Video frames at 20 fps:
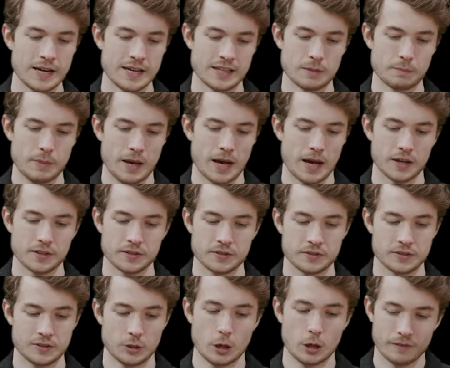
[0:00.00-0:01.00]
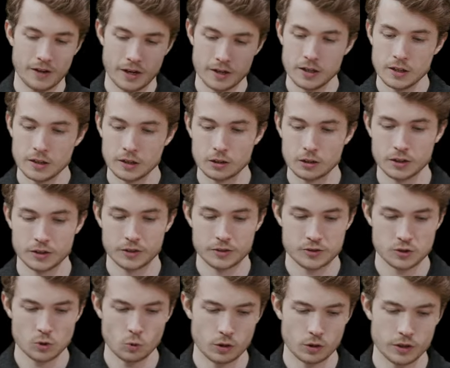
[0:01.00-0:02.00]
in the past. So now if I click
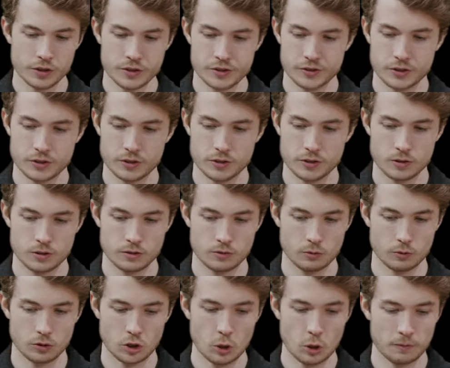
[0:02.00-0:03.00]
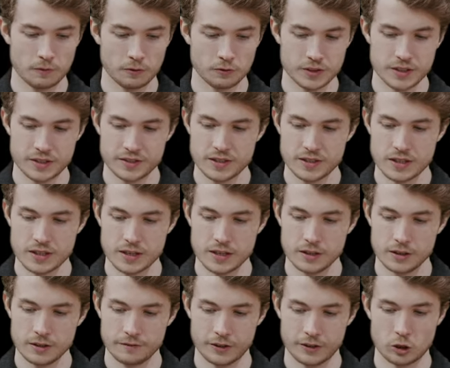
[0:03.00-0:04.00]
source, we'll hopefully
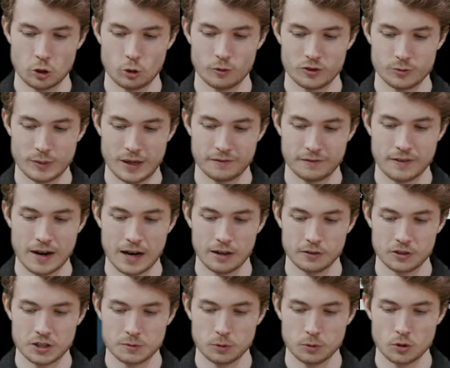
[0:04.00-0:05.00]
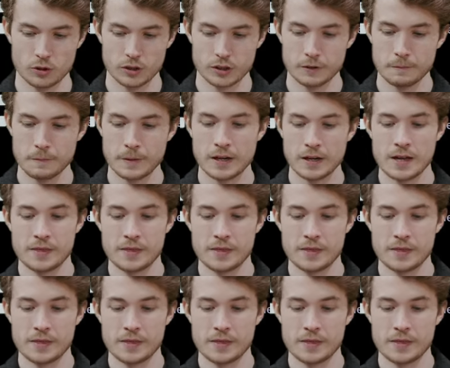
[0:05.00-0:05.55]
see, if I go over to my File Explorer,